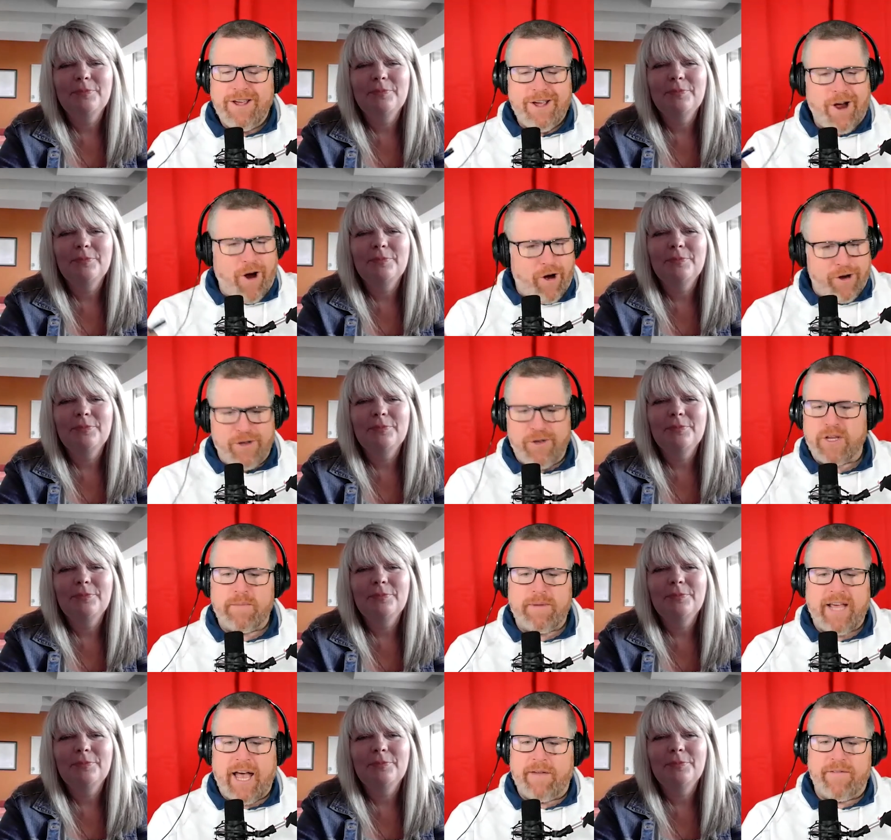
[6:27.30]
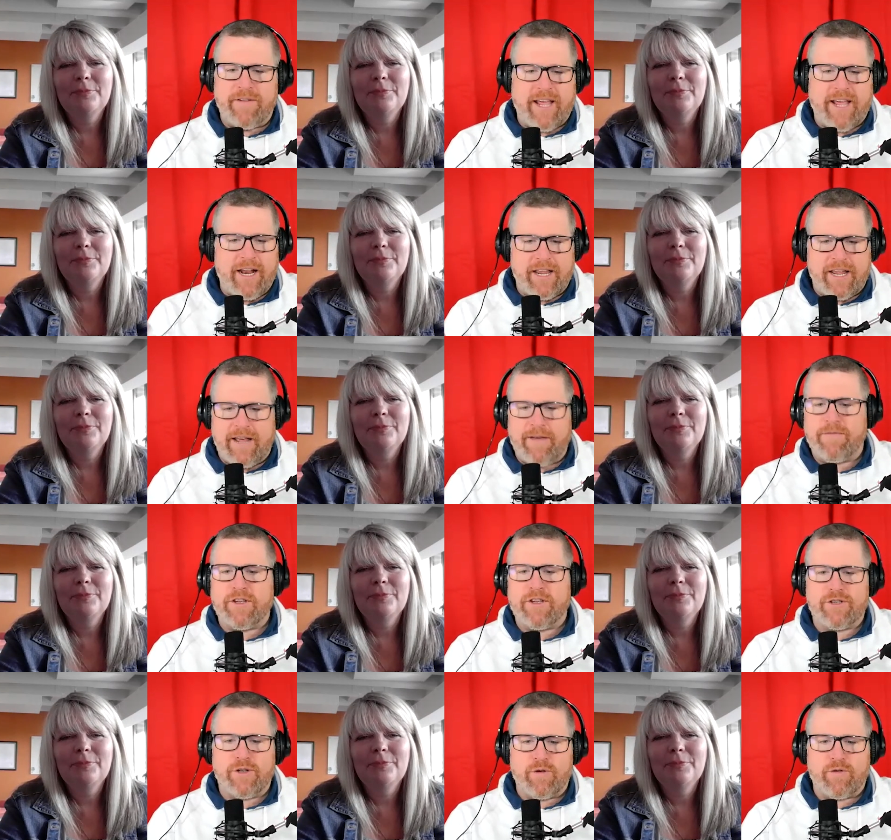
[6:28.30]
Speaker 1: Are you going to be advocating, if
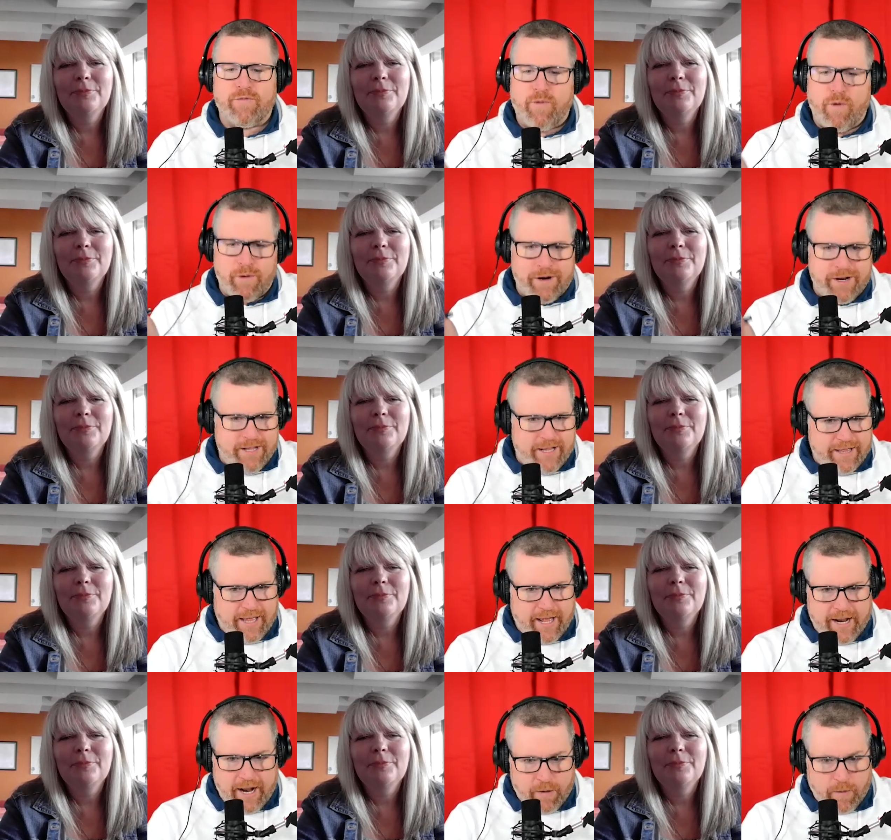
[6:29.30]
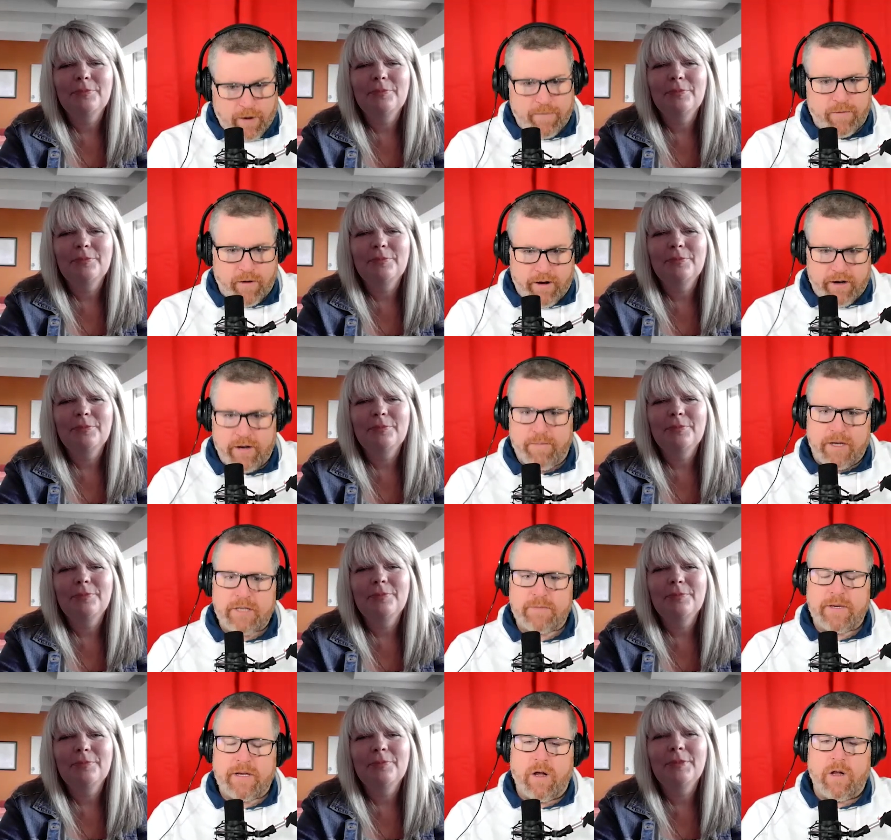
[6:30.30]
this goes forward, that a referendum
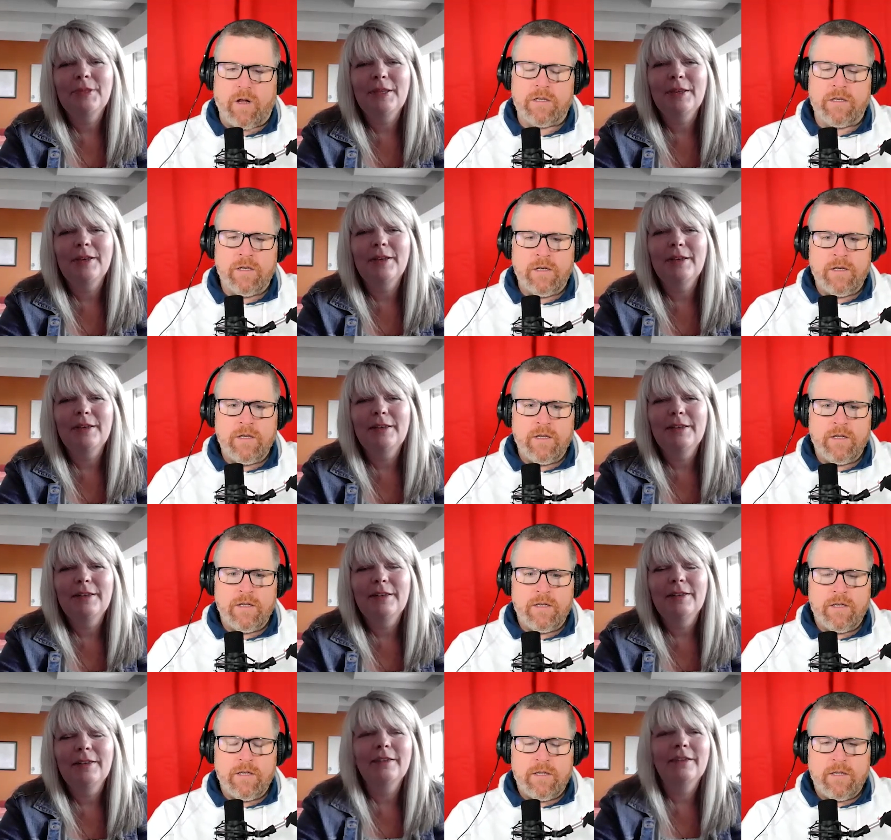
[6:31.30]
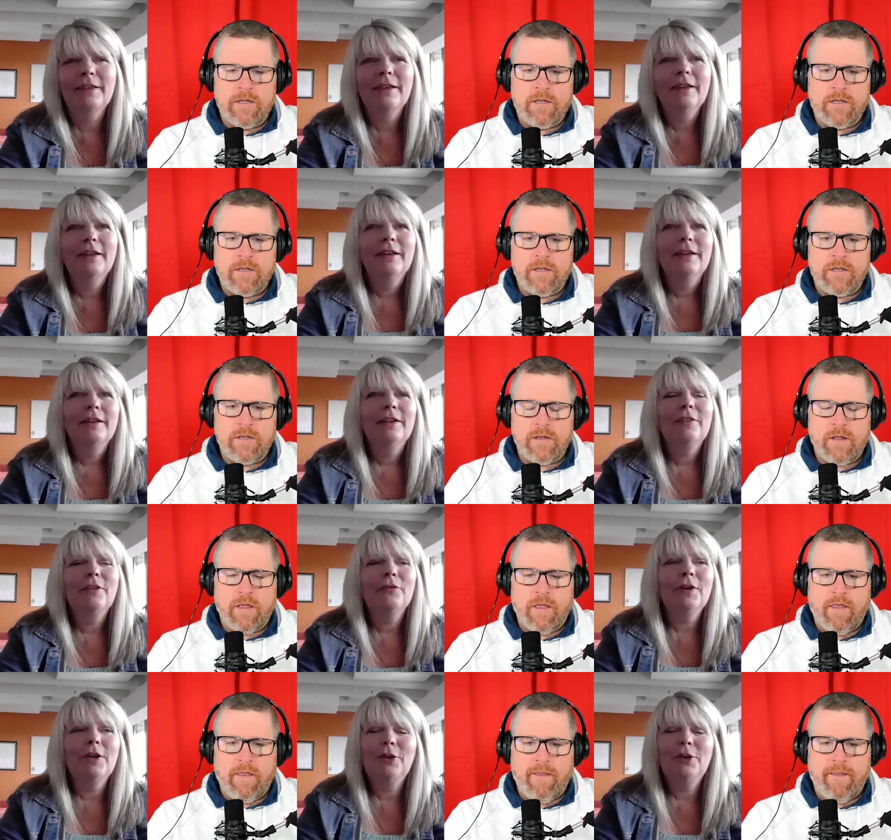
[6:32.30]
must be called? It's
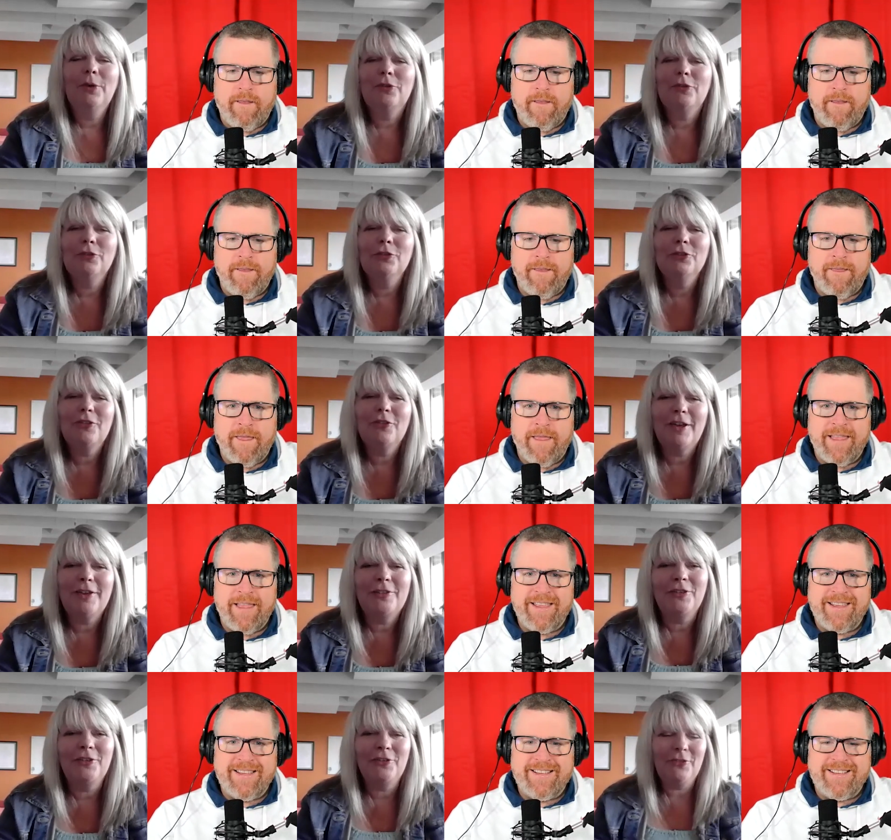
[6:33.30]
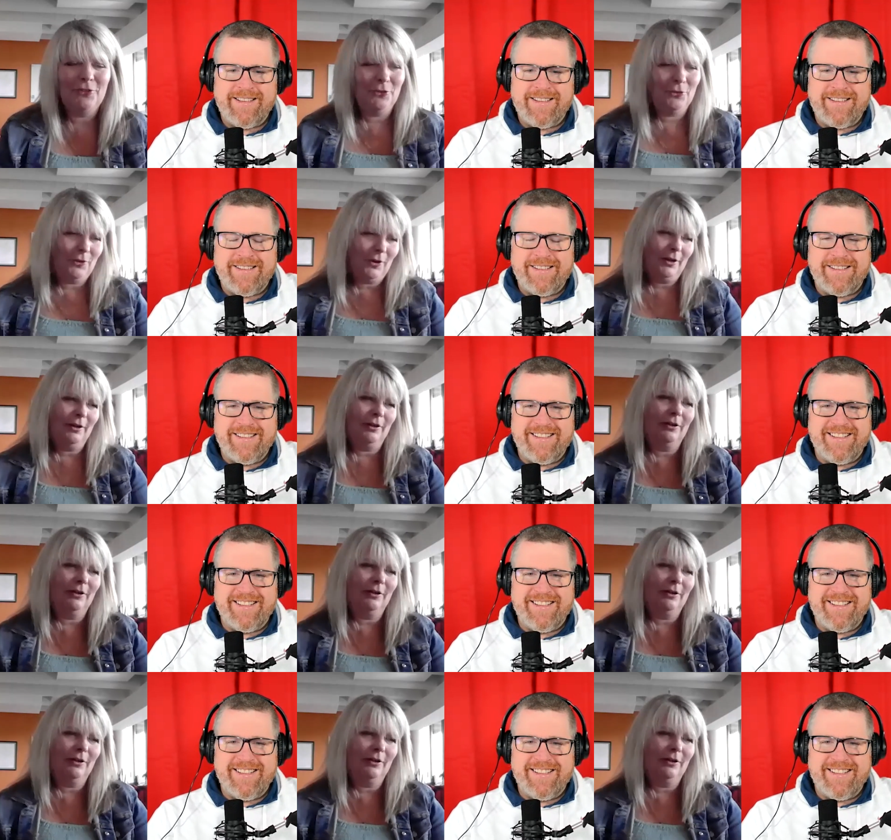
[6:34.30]
Speaker 2: a funny question you just asked. You said,